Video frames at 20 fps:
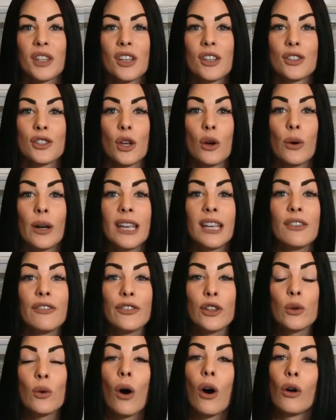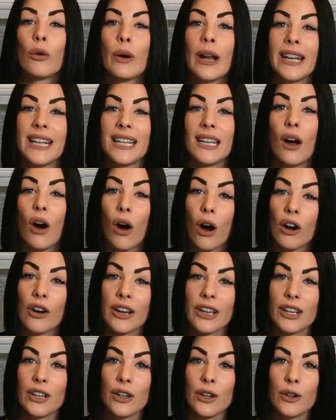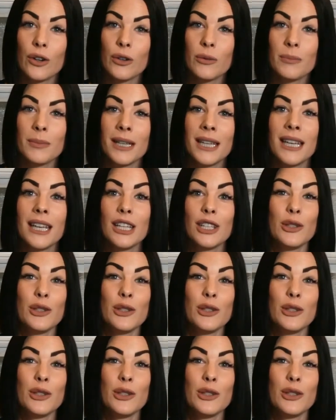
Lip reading: So if you already are in a home,